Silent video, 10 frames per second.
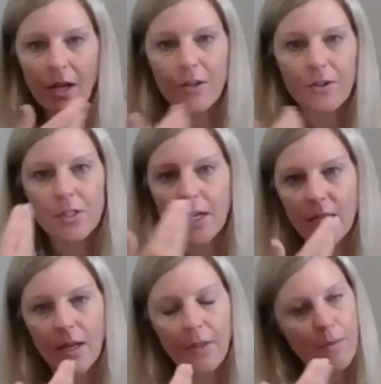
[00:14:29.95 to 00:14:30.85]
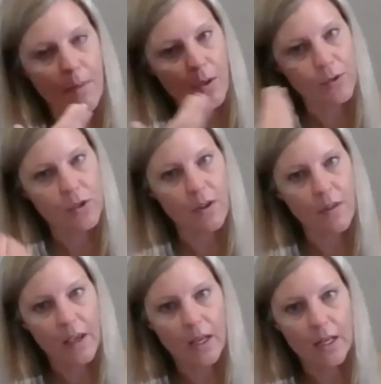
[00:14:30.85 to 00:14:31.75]
understand it in their mouth so
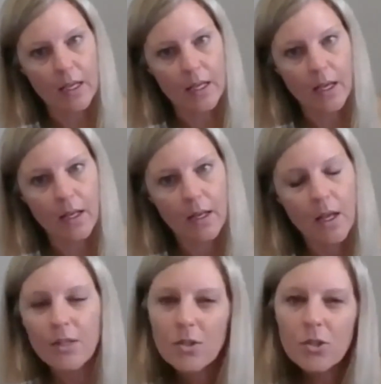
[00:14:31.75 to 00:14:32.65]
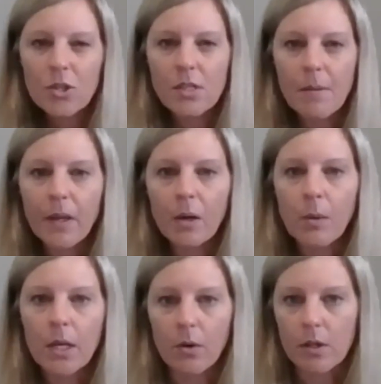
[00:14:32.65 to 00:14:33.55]
that they can eat it. So it's just something
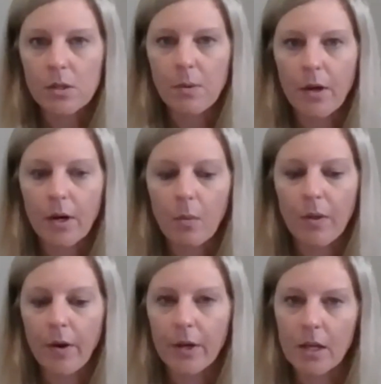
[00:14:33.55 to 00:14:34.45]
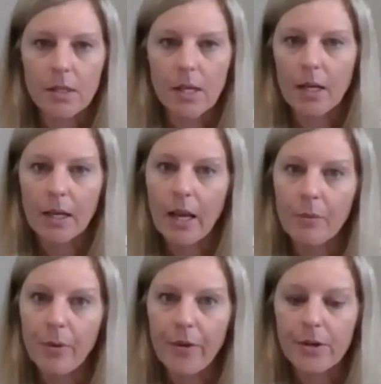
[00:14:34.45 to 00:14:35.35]
we notice with our kids and
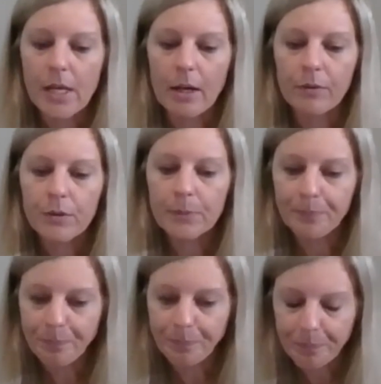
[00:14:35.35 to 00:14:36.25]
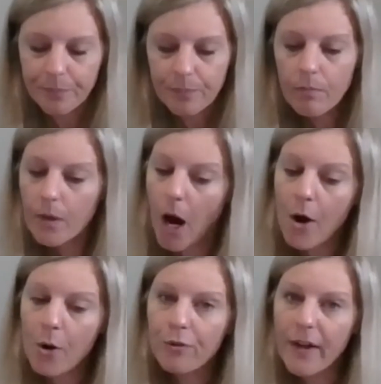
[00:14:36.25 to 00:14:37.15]
again with ourselves.
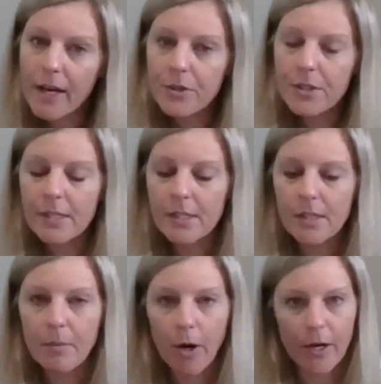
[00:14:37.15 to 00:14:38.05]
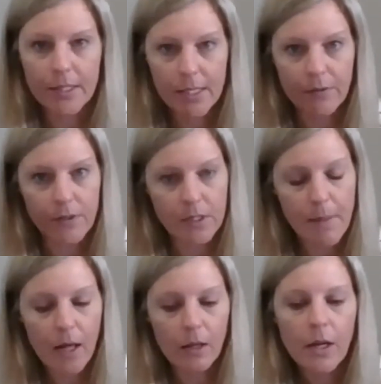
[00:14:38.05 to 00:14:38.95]
Our olfactory system, or our sense of
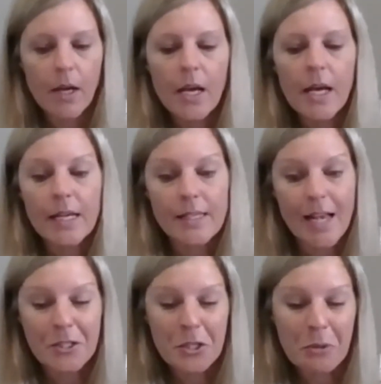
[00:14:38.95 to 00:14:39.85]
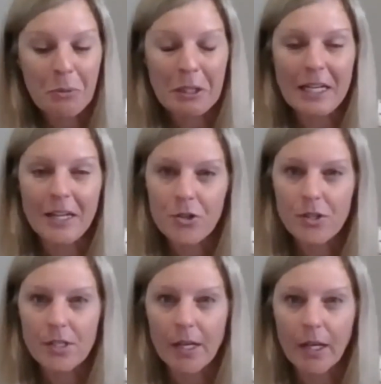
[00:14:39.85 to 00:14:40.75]
smell, is actually really
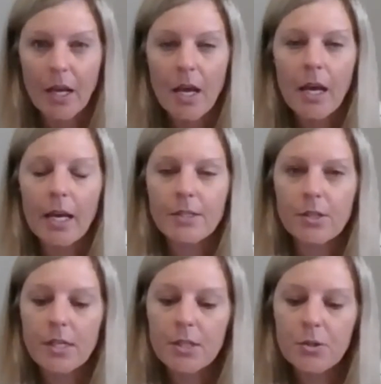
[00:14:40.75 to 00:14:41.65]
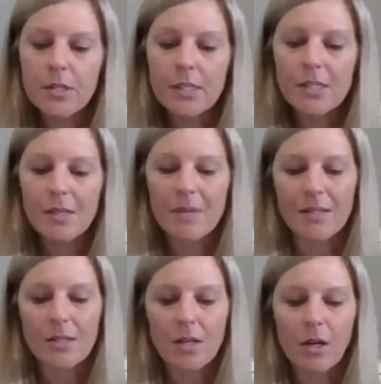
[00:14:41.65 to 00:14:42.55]
interesting. It's our sensory system that